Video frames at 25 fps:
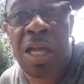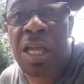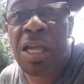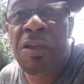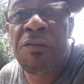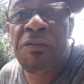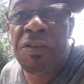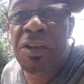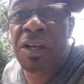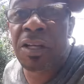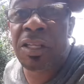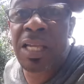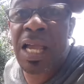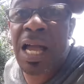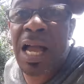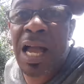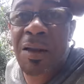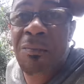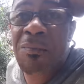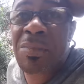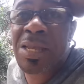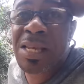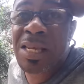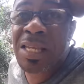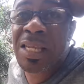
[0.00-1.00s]
if you
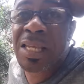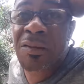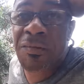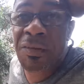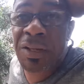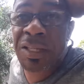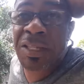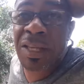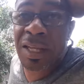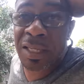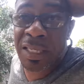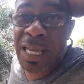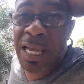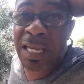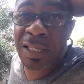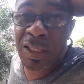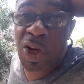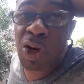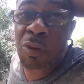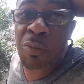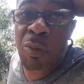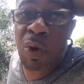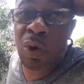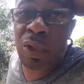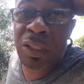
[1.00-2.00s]
can't believe it, you can
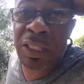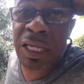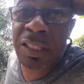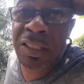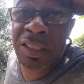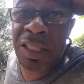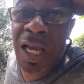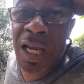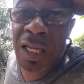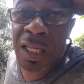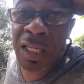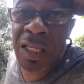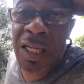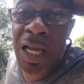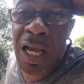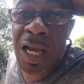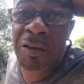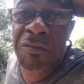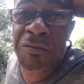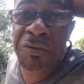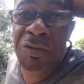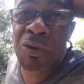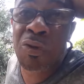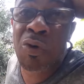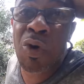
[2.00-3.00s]
come out of shock in a
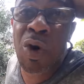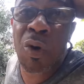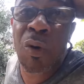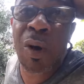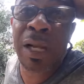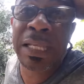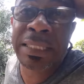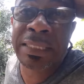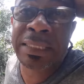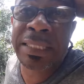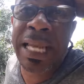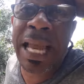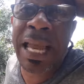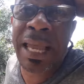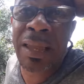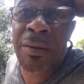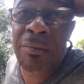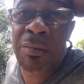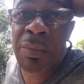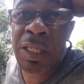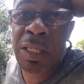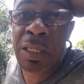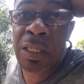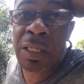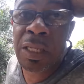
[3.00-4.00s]
few hours'
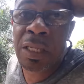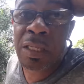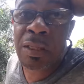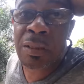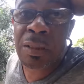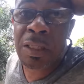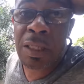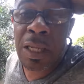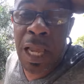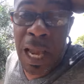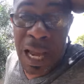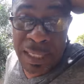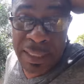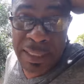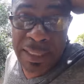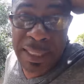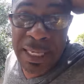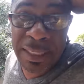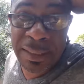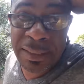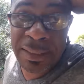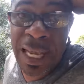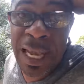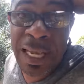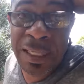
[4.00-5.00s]
time. You
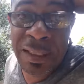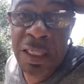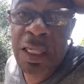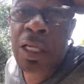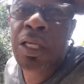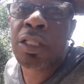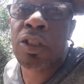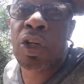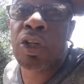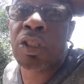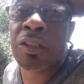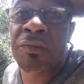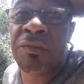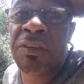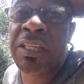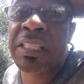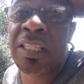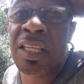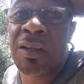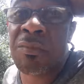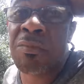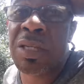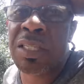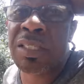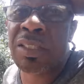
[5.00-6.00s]
understand? Just
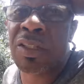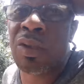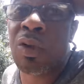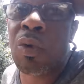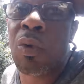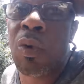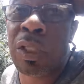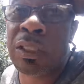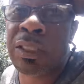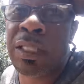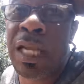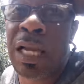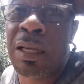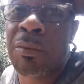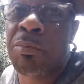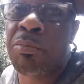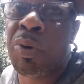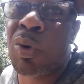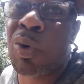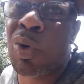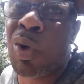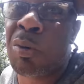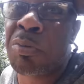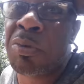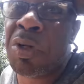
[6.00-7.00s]
visit Miss Lothan.
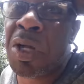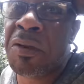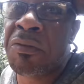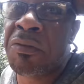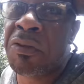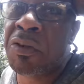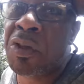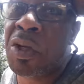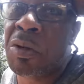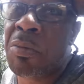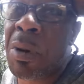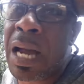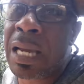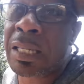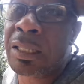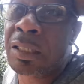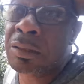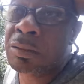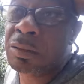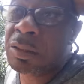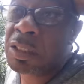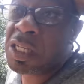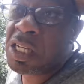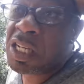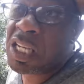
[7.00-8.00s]
Pull up now if you no bad.
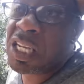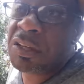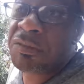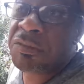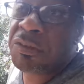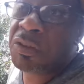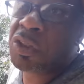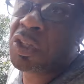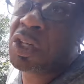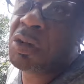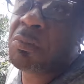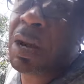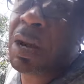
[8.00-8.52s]
If you no